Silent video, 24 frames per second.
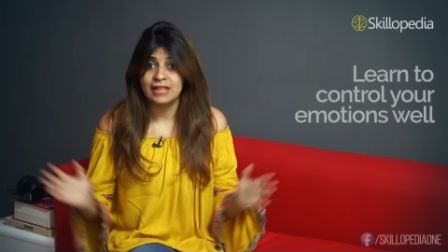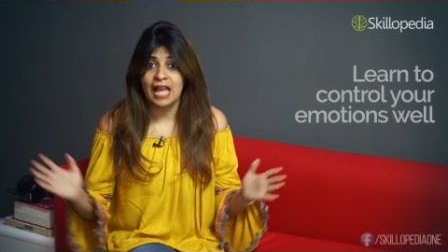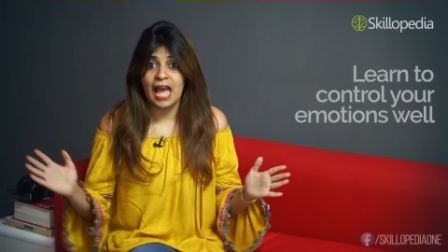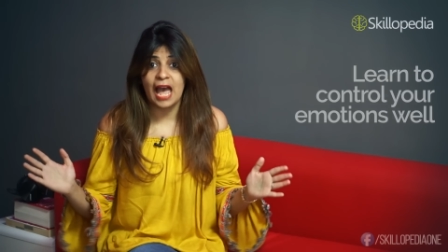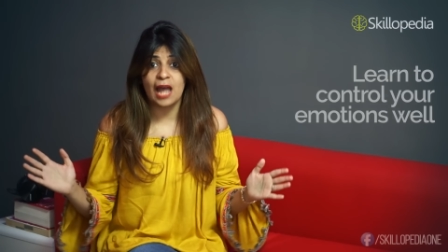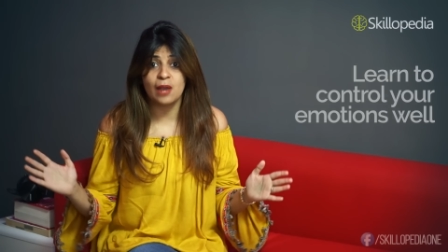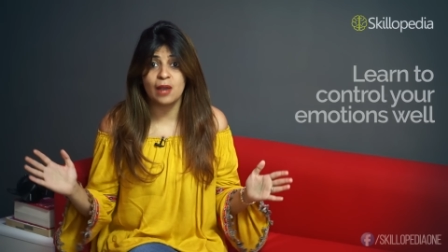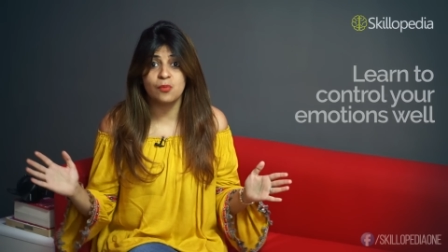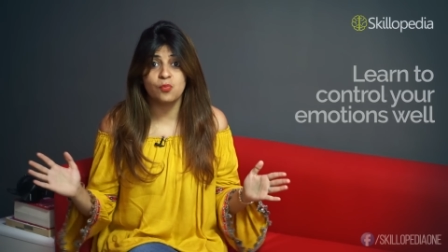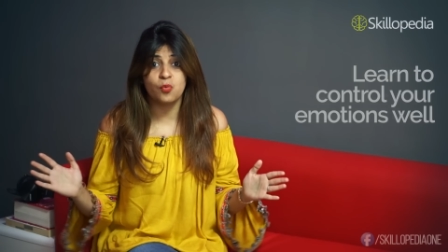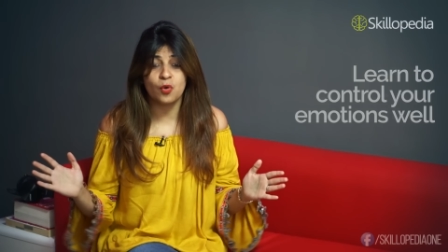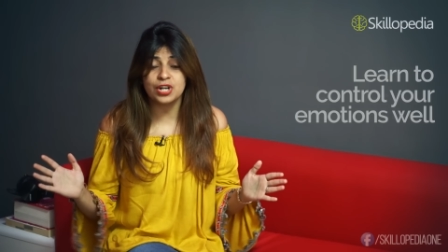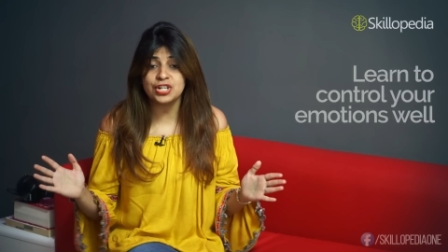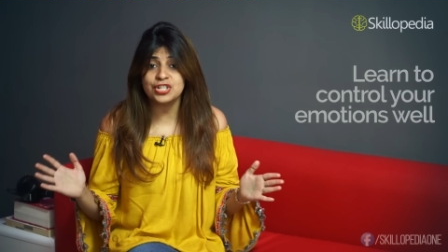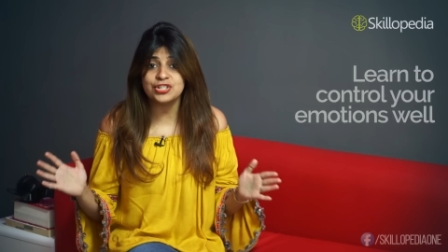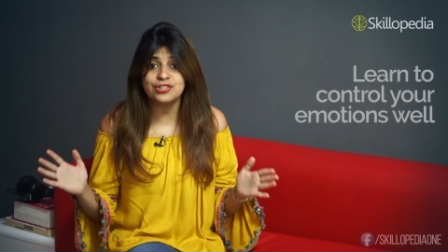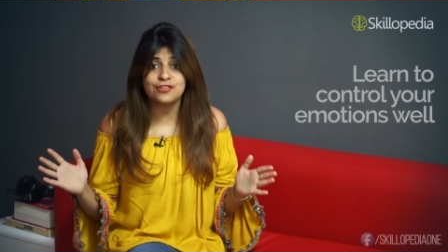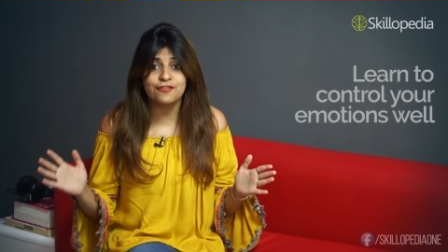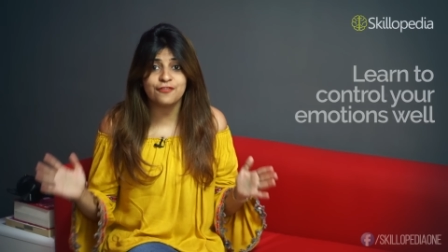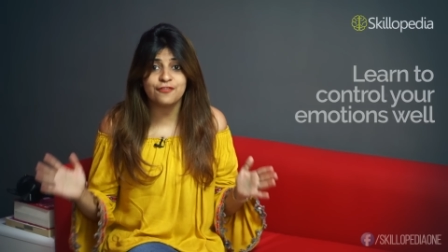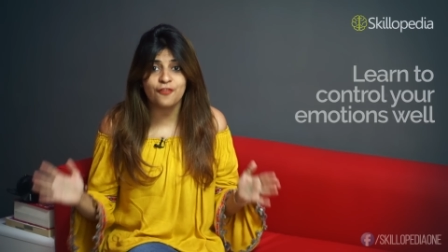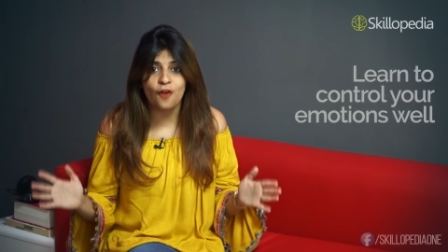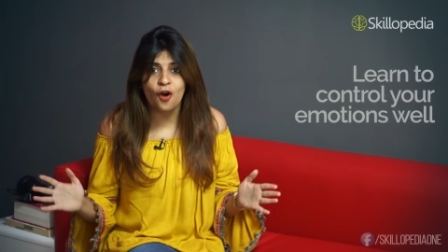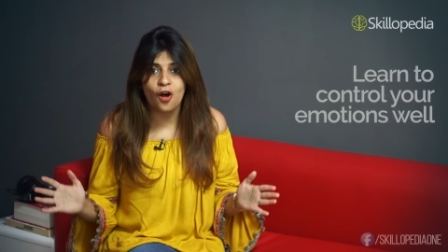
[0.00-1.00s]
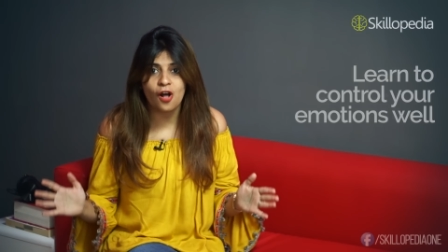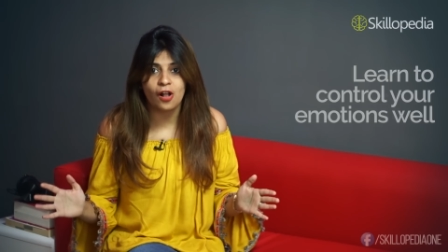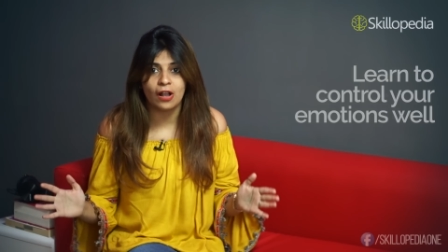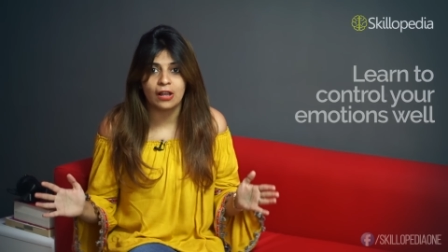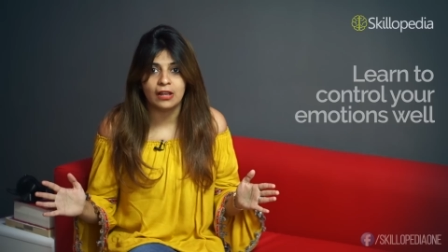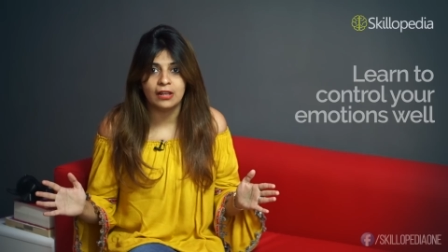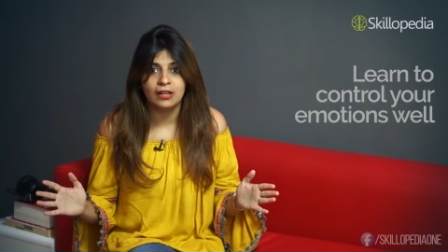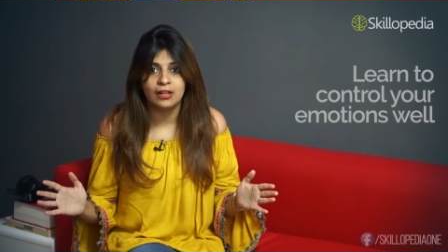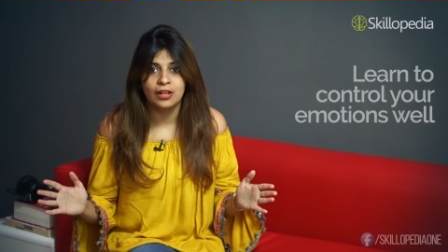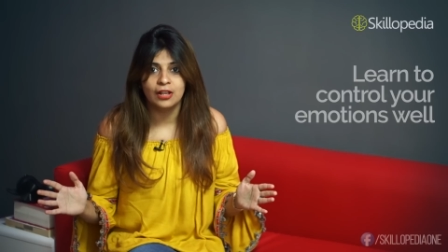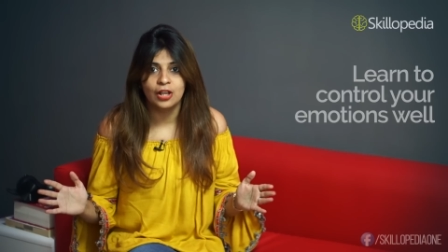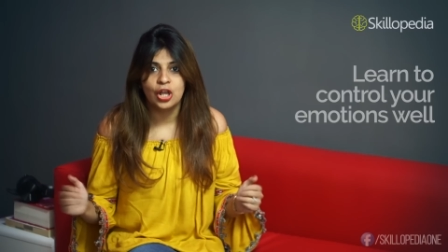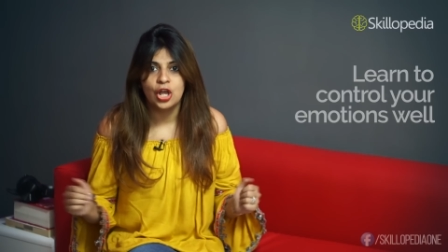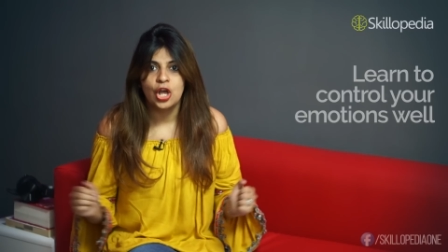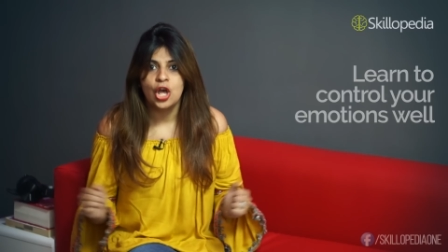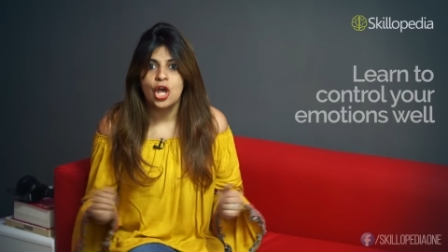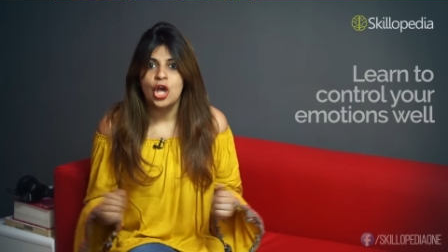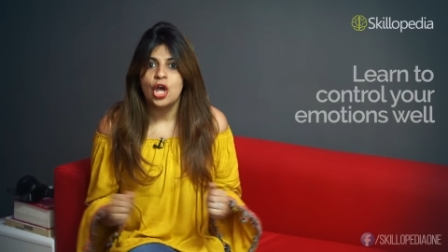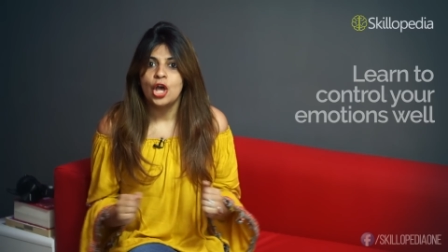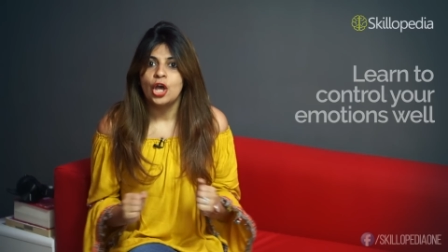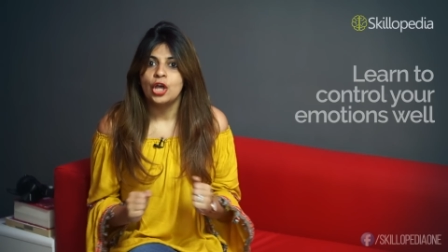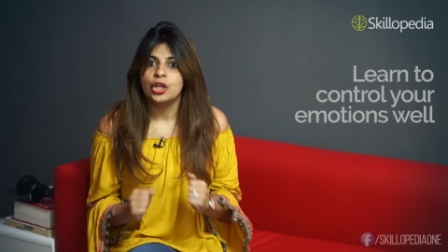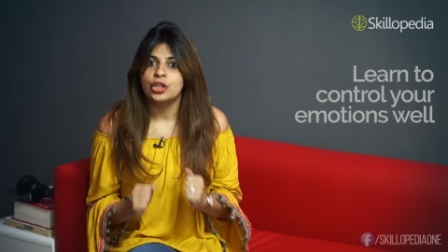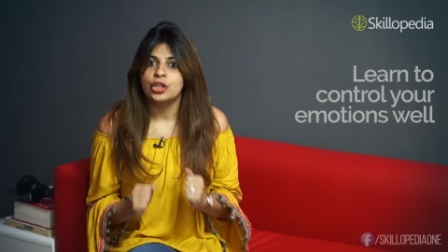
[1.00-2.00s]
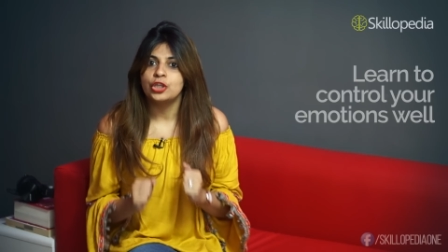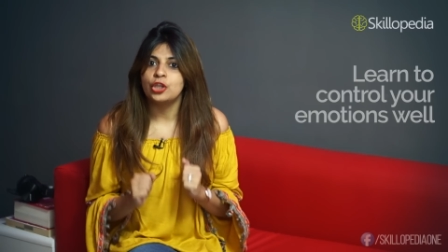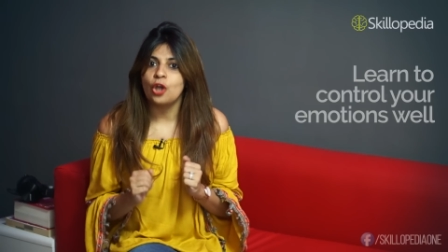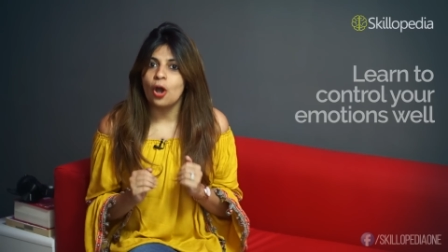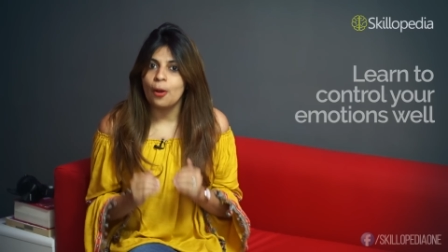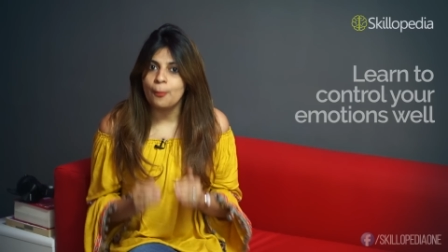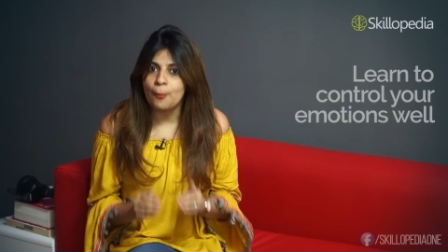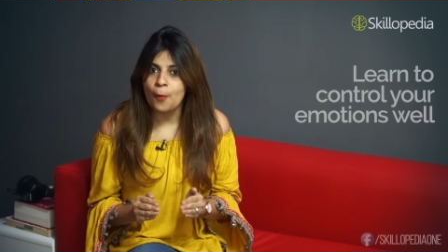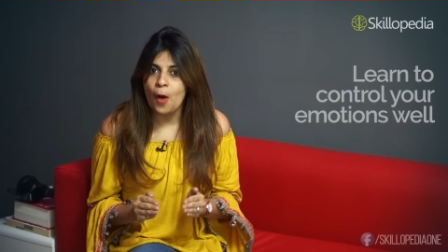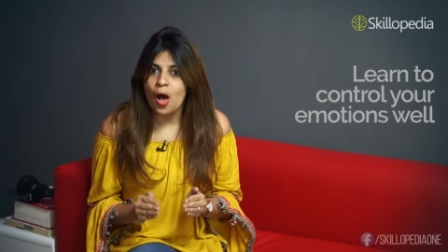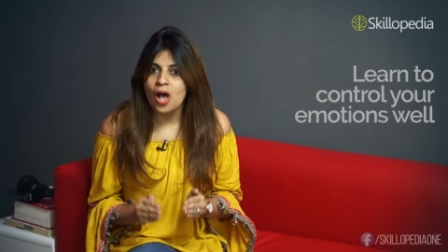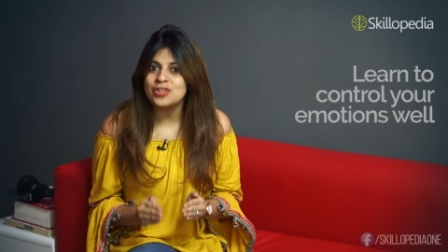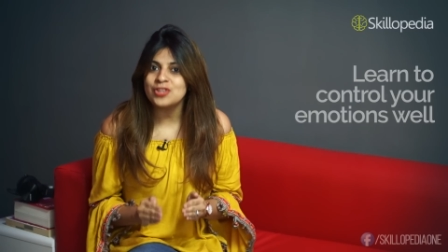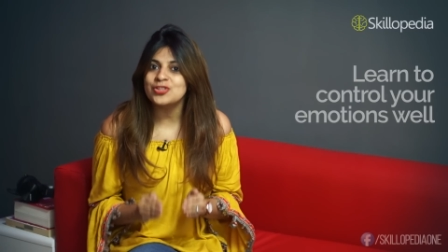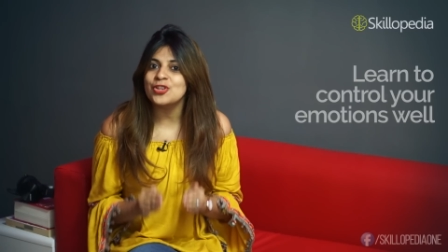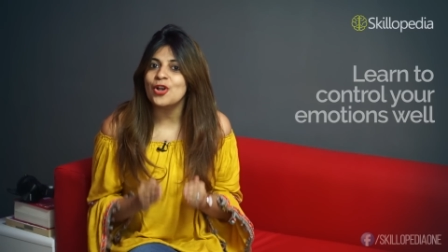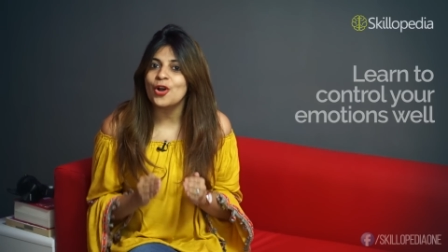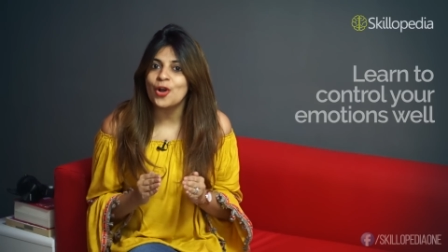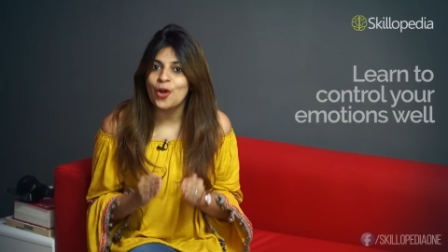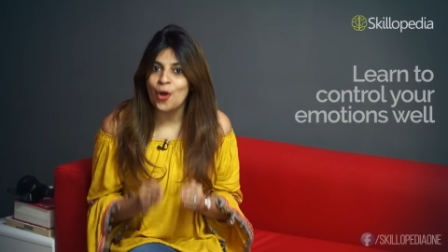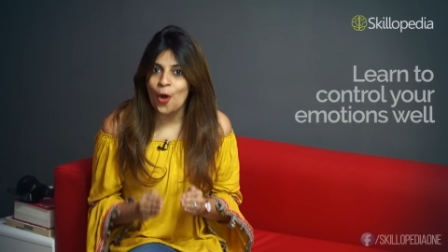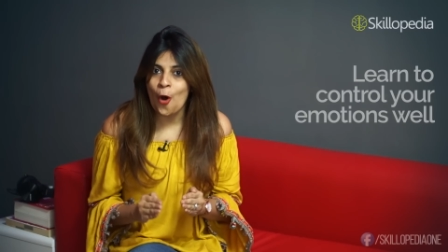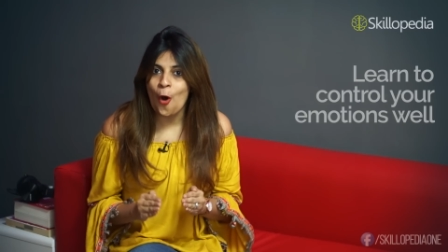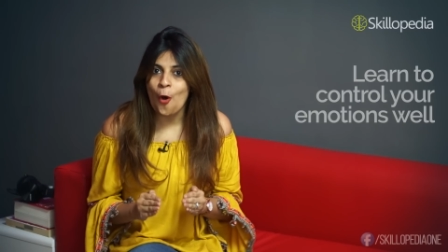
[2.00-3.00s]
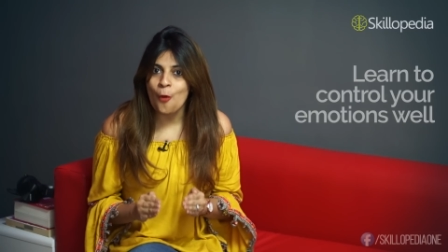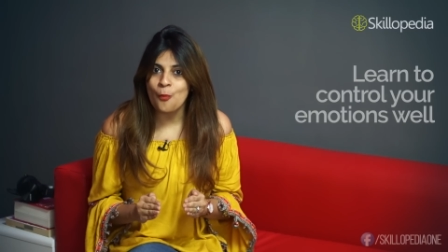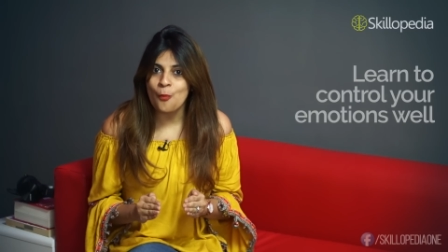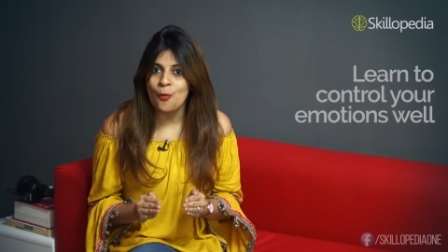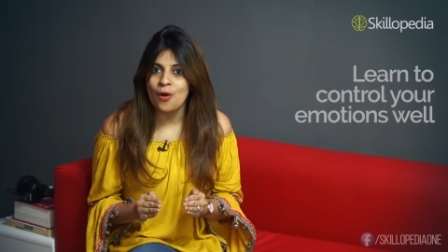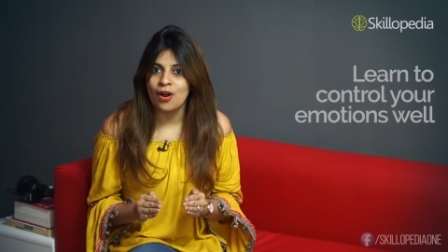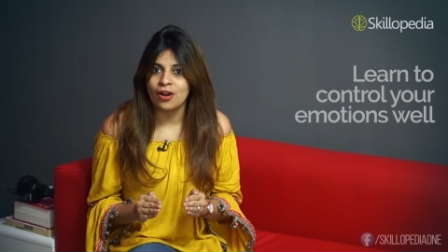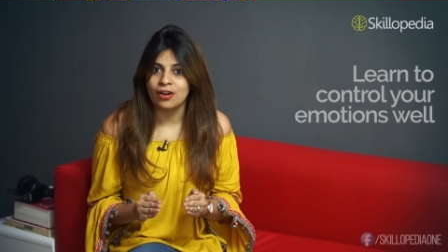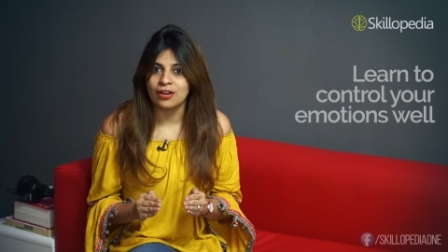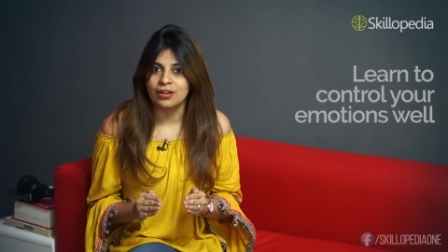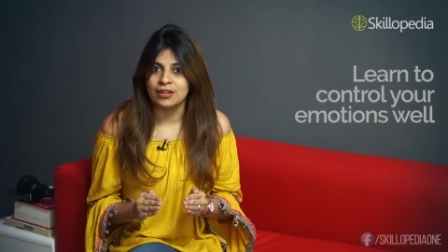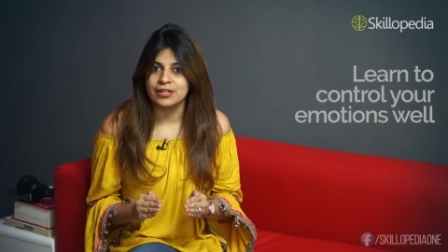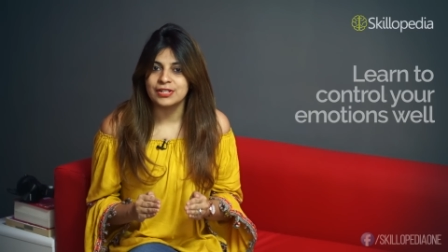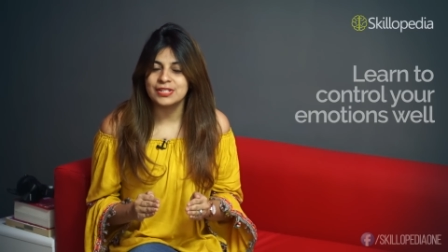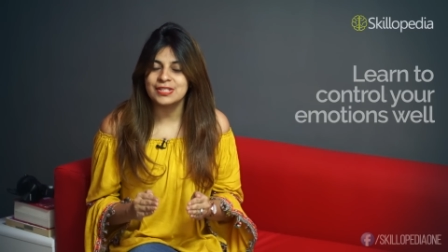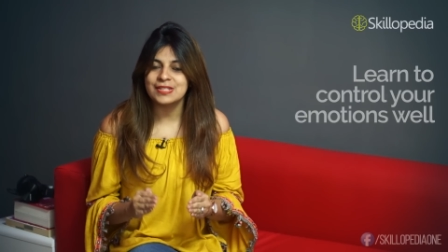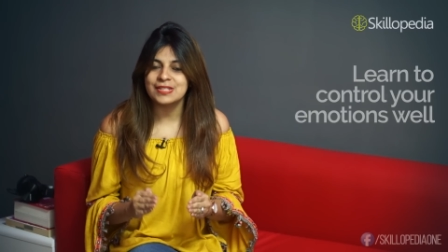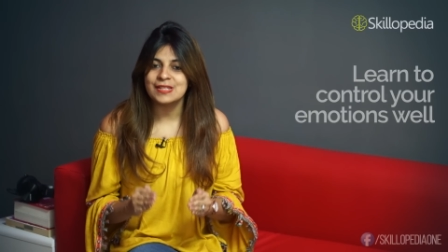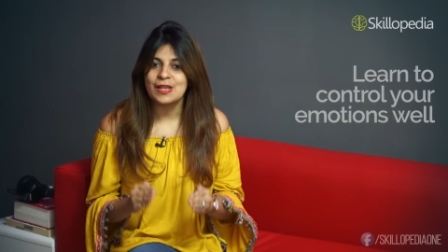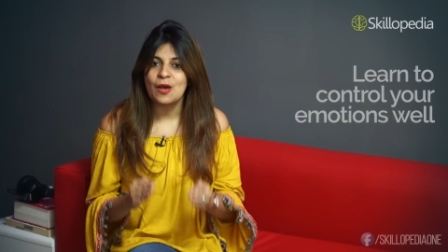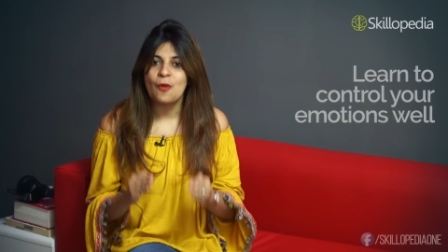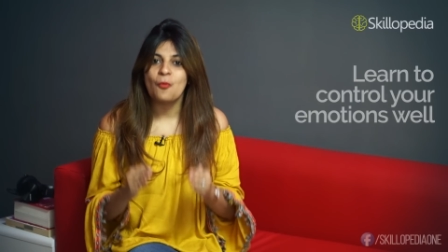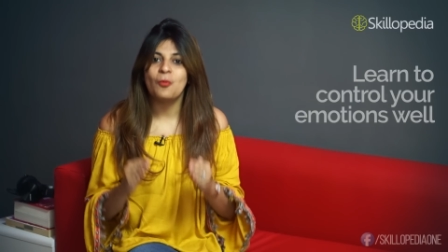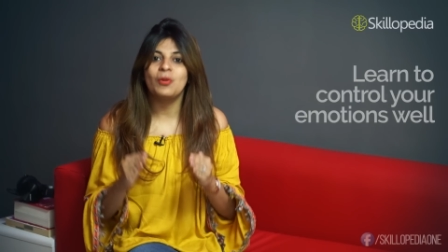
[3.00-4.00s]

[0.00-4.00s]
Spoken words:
And worst of all, your boss or co-workers